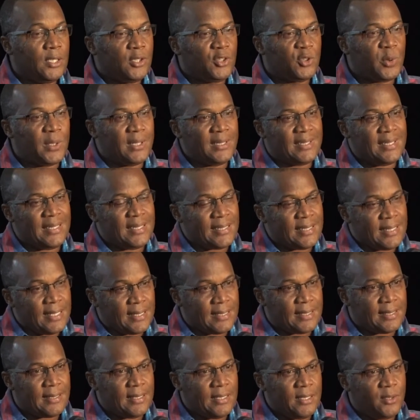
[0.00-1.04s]

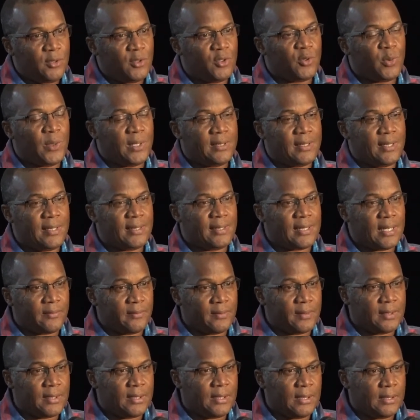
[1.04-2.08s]
2016,
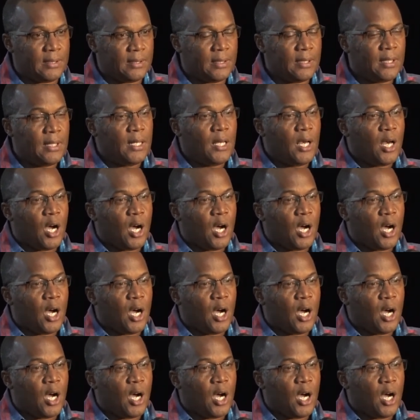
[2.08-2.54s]
2017,